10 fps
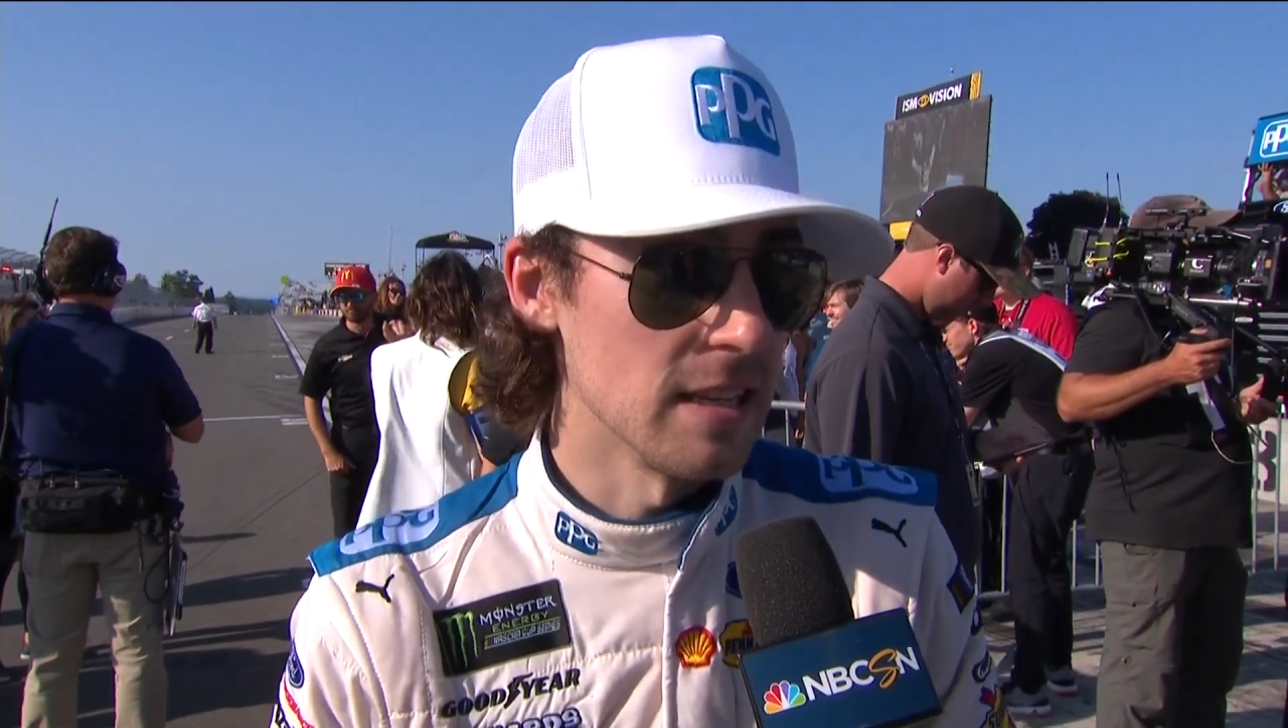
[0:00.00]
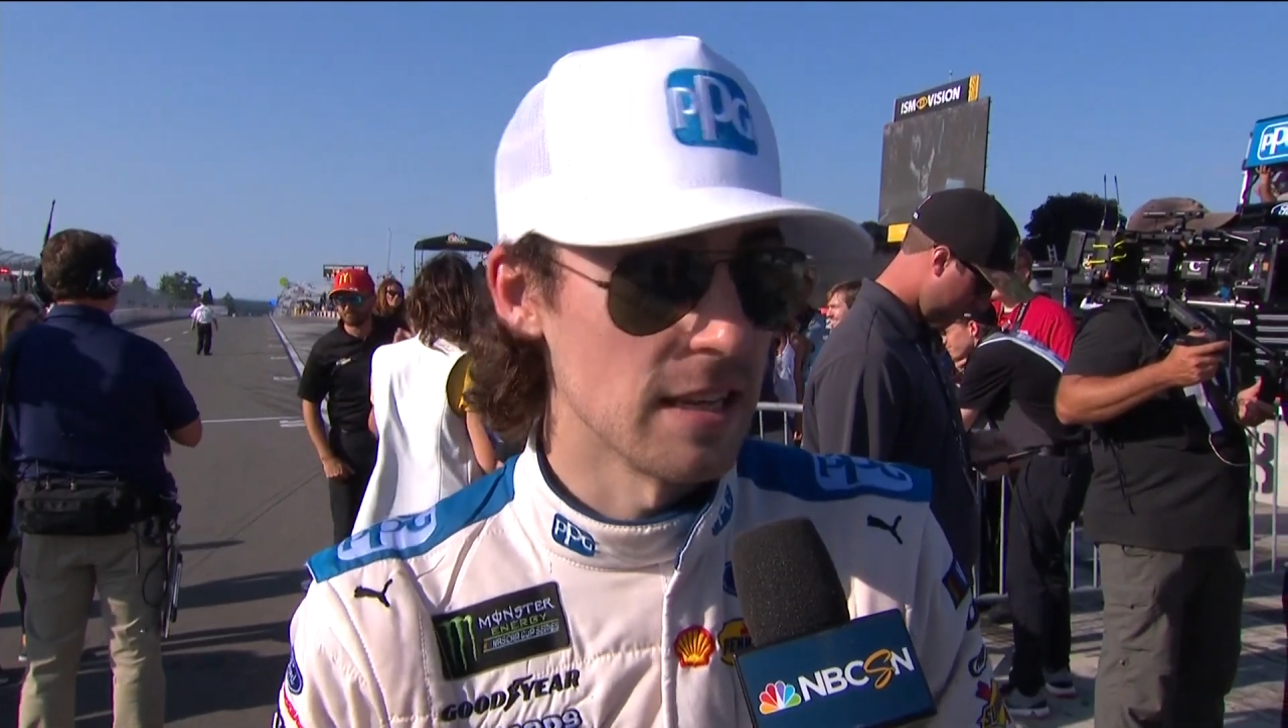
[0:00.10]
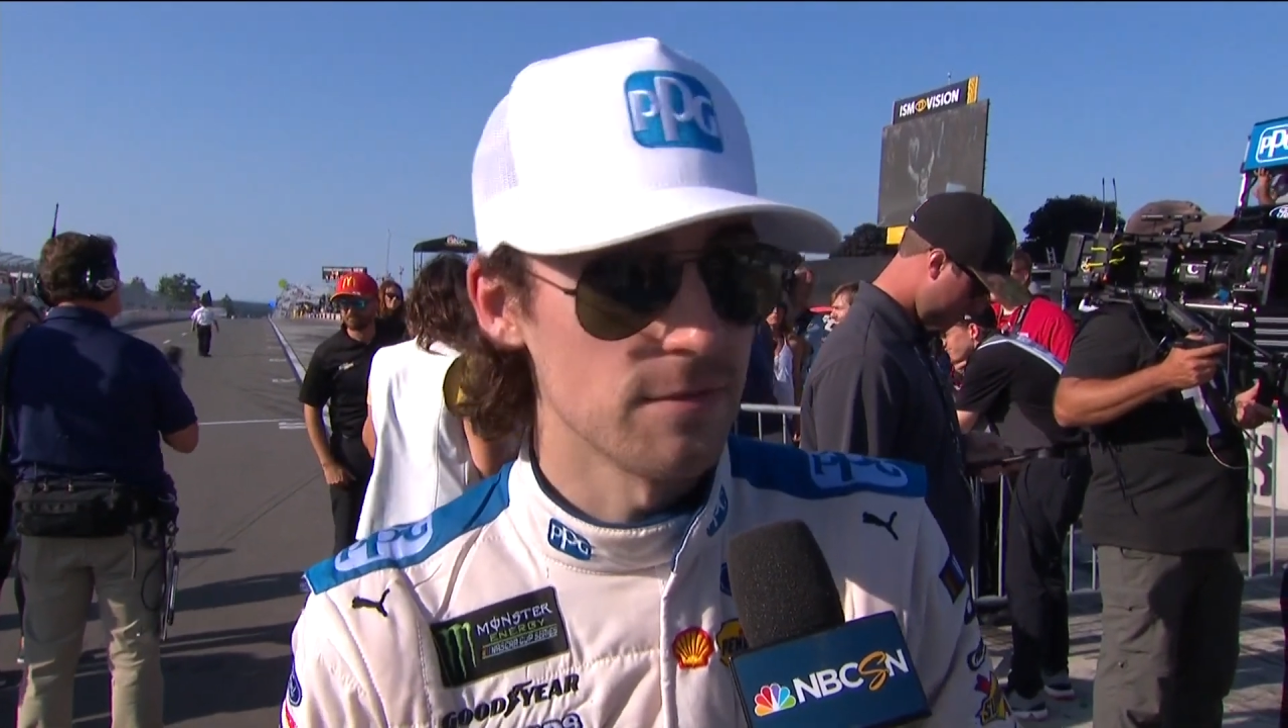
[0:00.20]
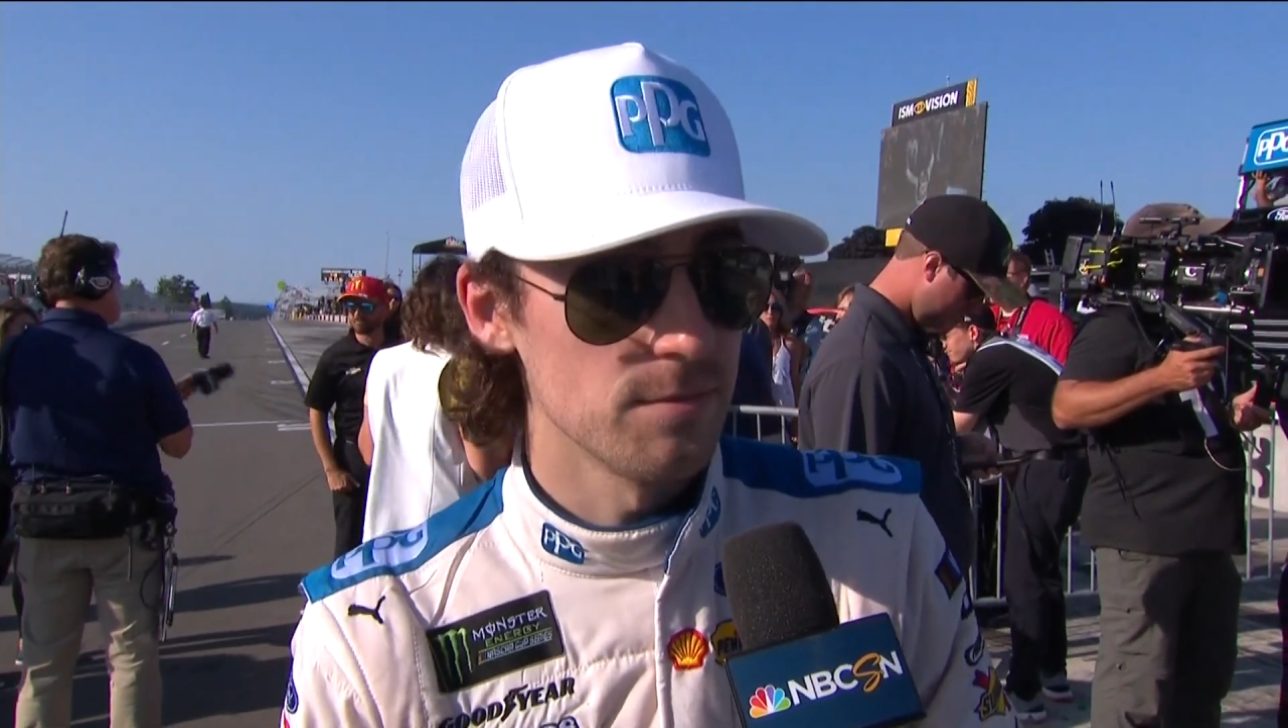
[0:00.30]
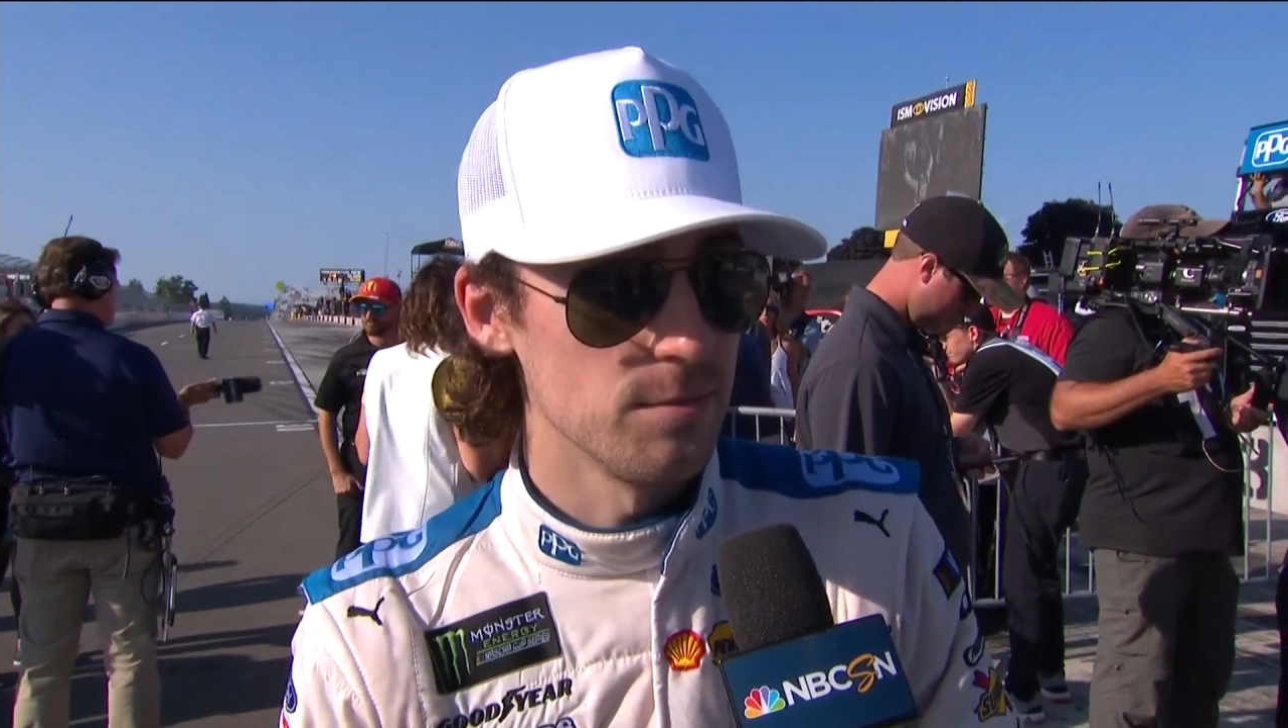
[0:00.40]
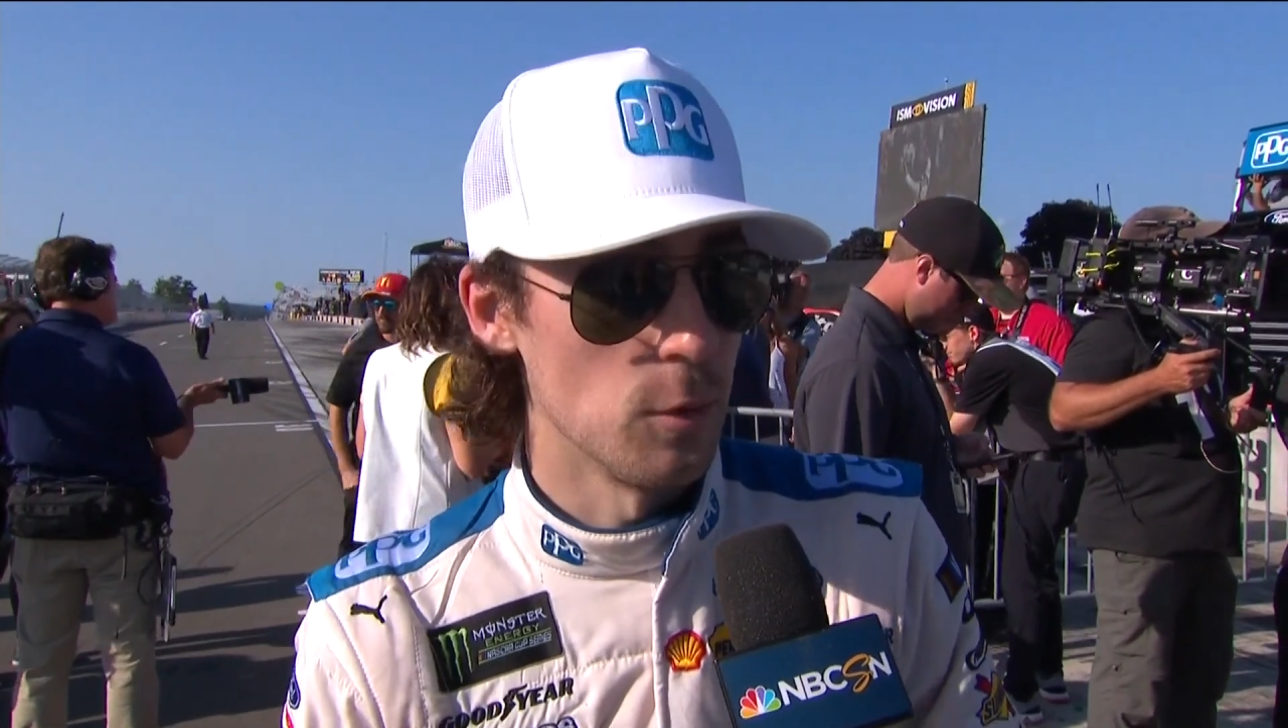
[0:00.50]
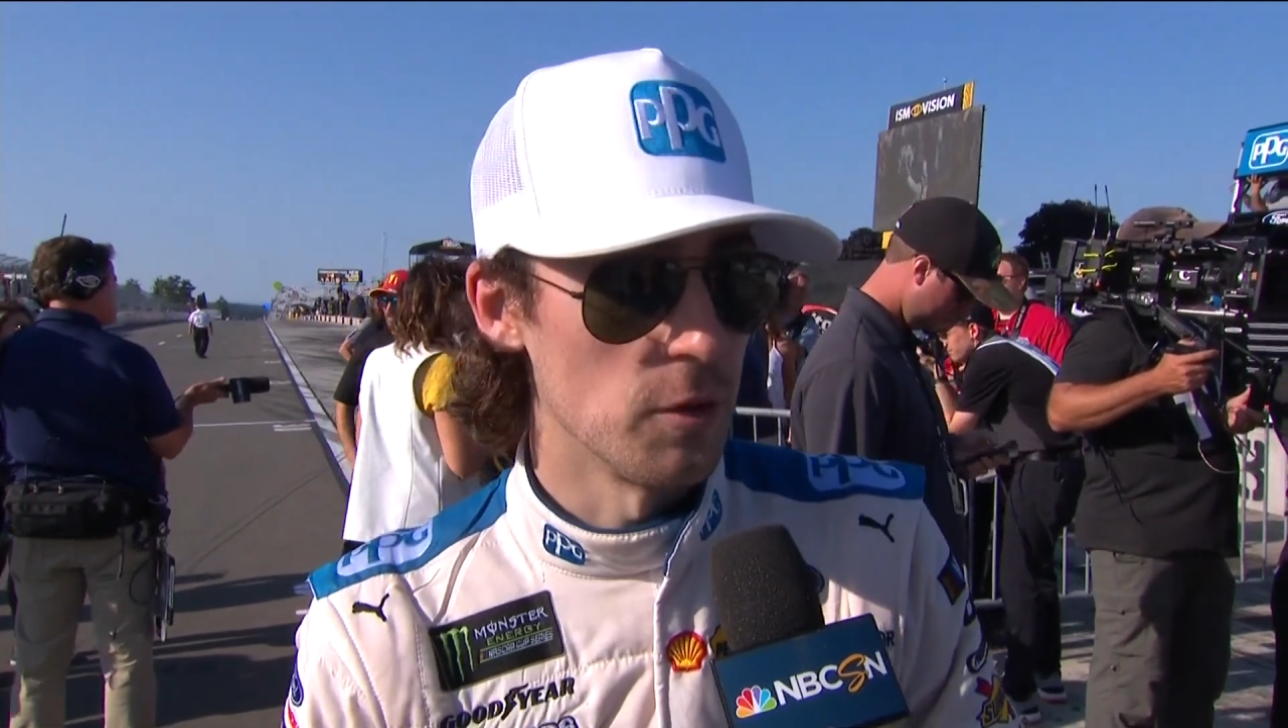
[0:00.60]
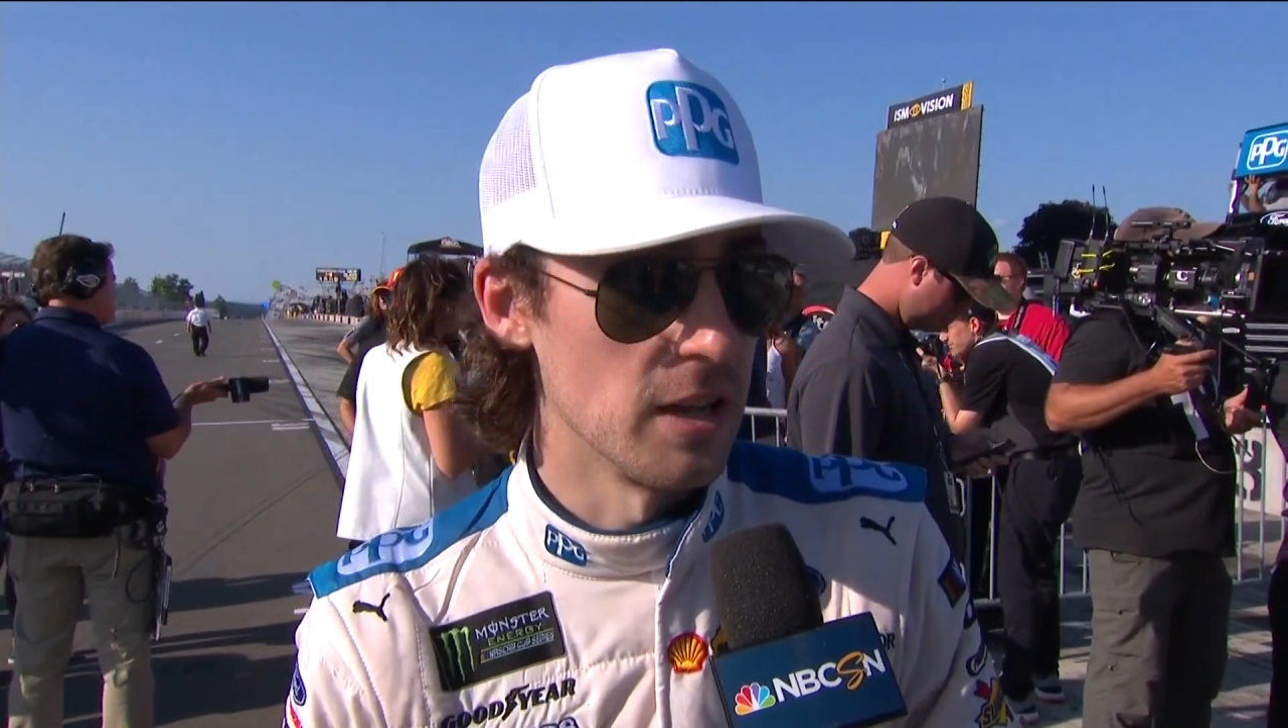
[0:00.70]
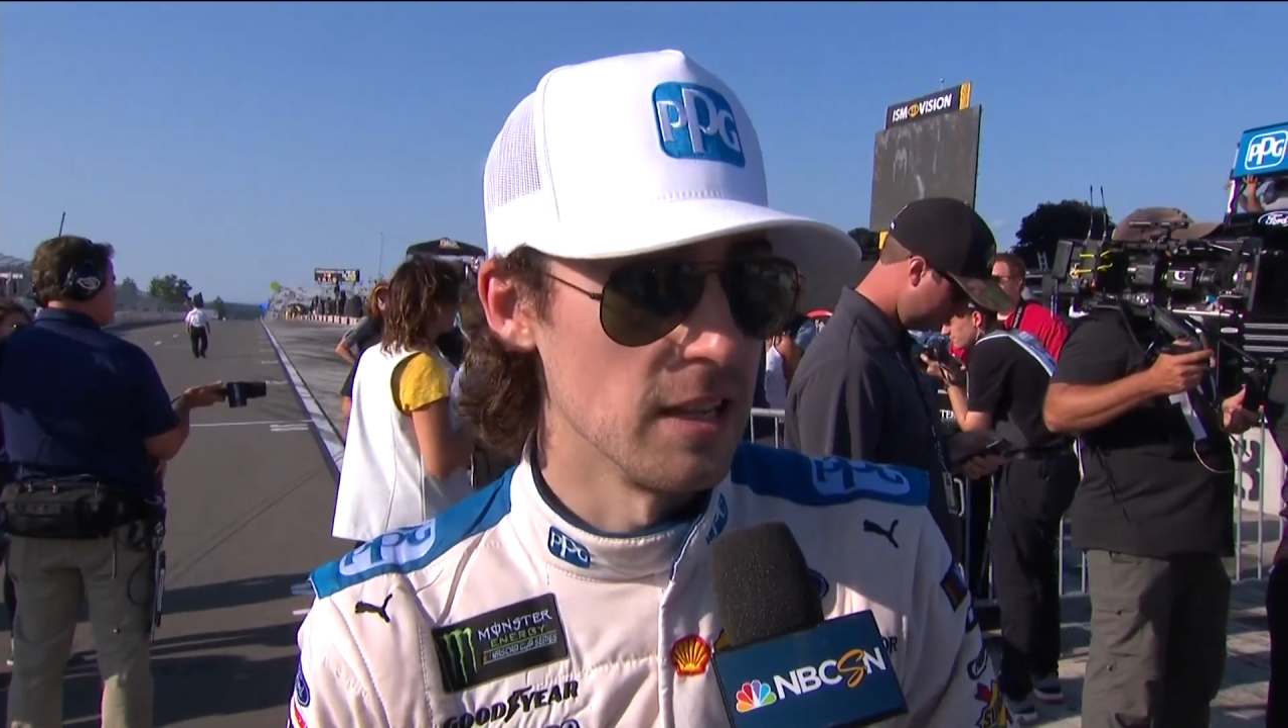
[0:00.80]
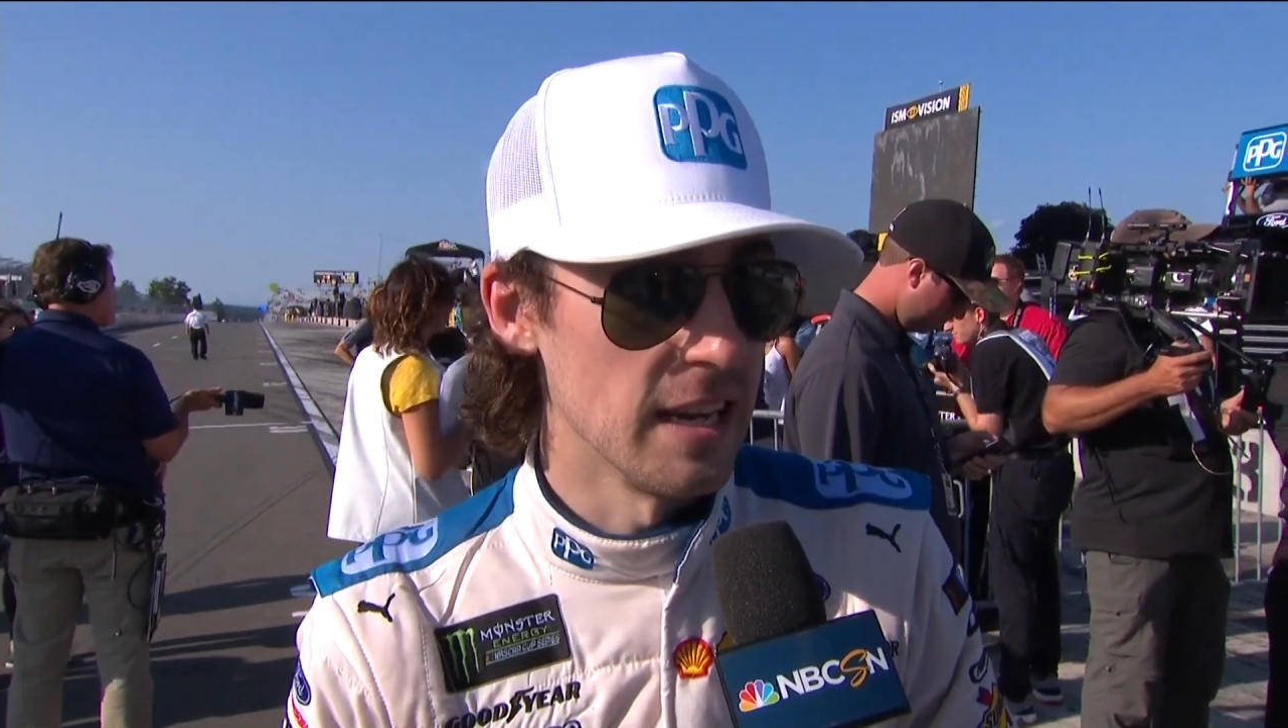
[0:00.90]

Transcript: and he left more than